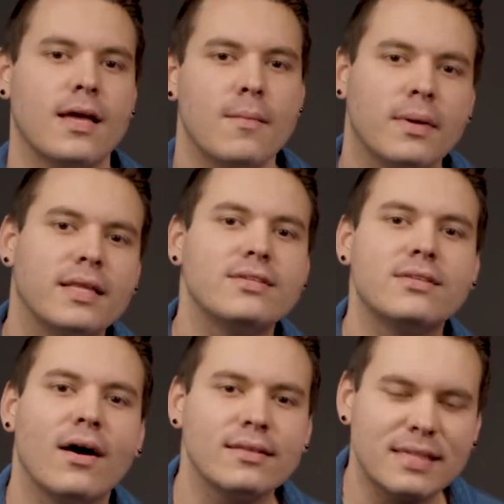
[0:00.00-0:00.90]
But
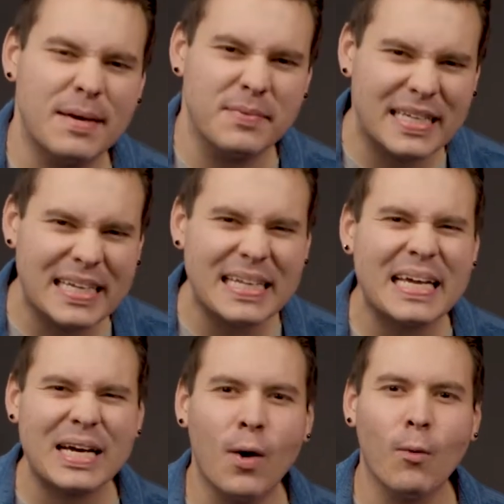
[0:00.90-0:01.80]
these thoughts kept
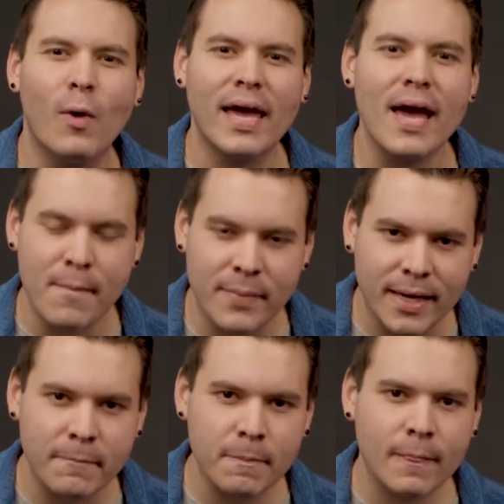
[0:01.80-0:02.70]
eating away at
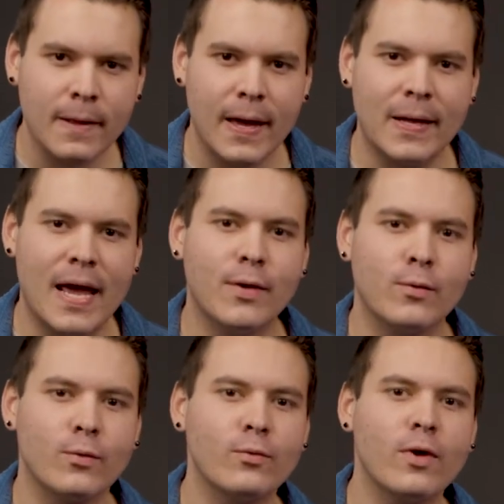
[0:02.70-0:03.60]
me. And
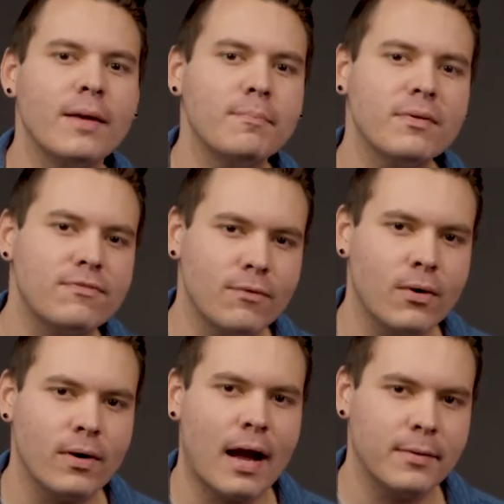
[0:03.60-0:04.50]
right
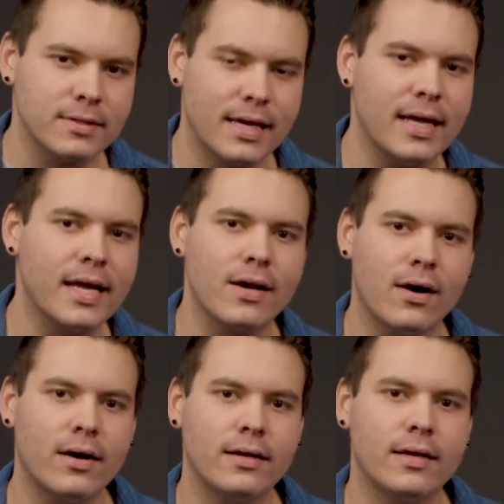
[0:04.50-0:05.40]
before I was getting
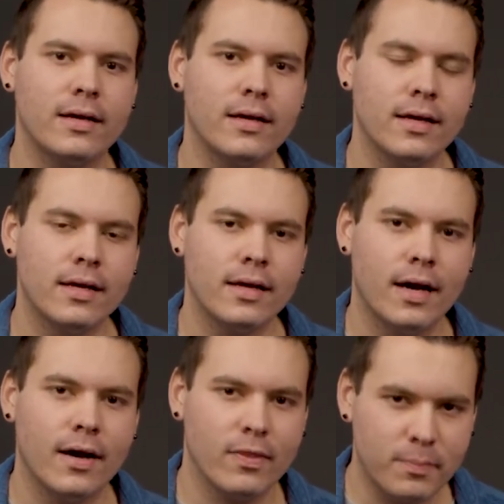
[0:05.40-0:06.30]
on
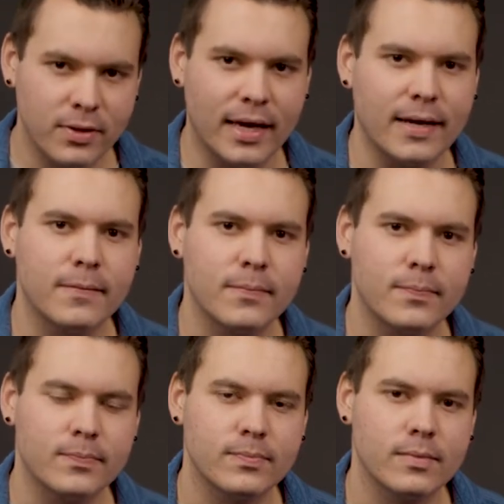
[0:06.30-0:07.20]
the plane.
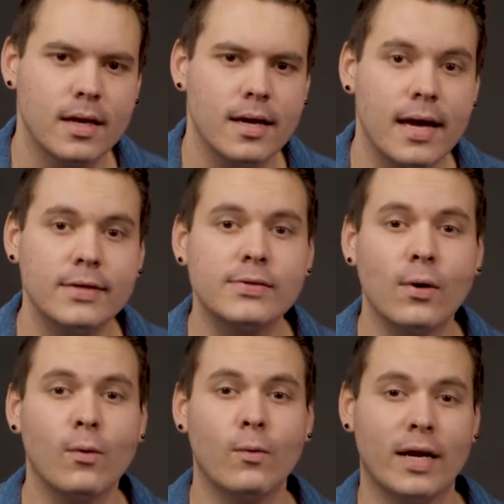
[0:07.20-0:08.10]
And
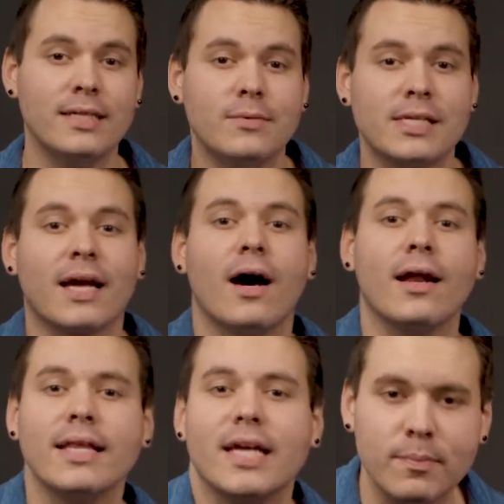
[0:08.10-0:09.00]
so what I did was I
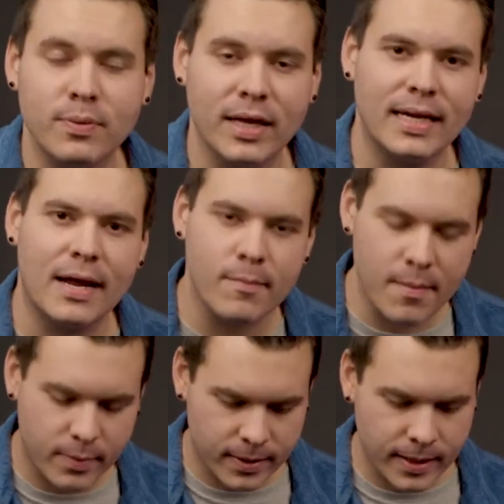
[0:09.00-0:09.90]
got on the airplane and I
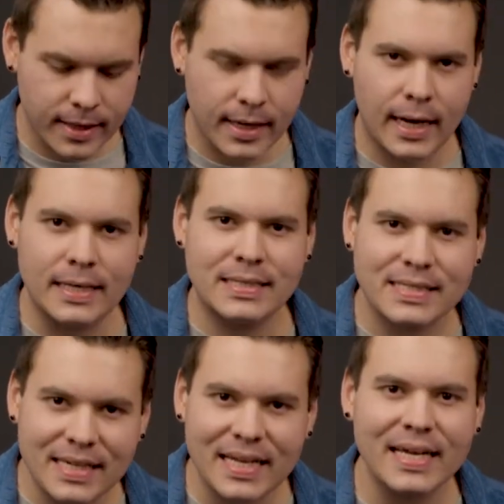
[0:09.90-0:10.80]
remember
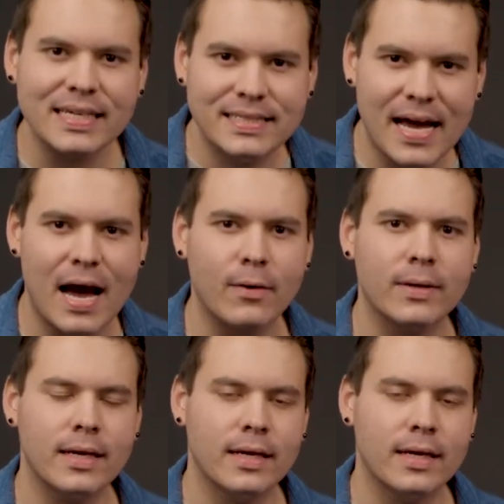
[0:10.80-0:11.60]
sitting down,